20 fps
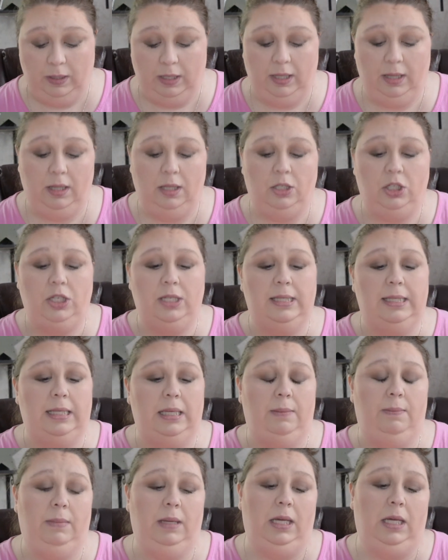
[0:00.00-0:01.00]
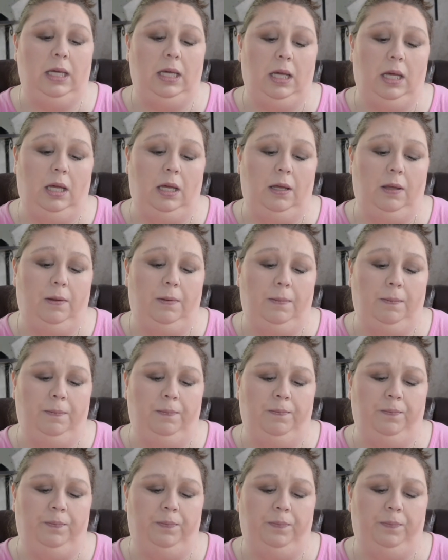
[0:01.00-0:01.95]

and she sent me um